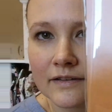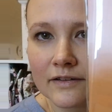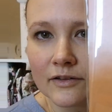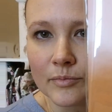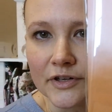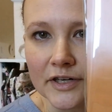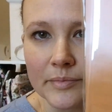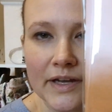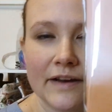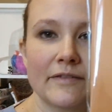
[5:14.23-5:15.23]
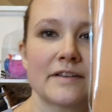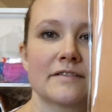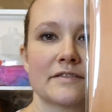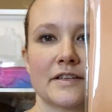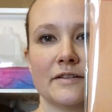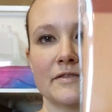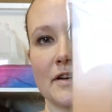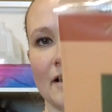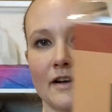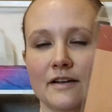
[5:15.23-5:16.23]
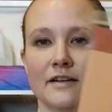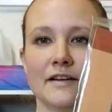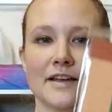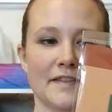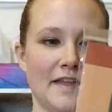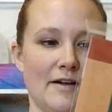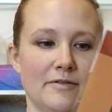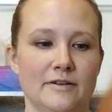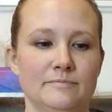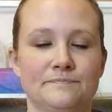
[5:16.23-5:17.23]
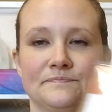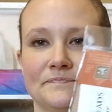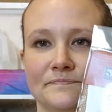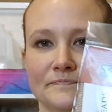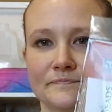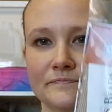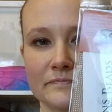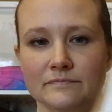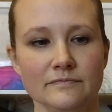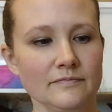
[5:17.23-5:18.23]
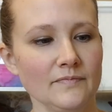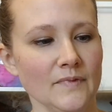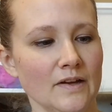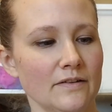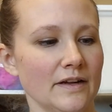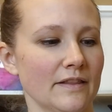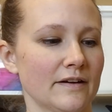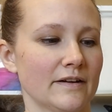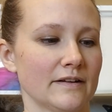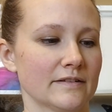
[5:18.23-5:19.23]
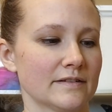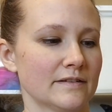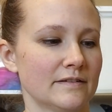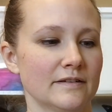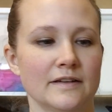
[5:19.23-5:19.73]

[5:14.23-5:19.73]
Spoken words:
it's a little blurry. But anyways, there's a cute dog in that one. Oh yeah, there it is.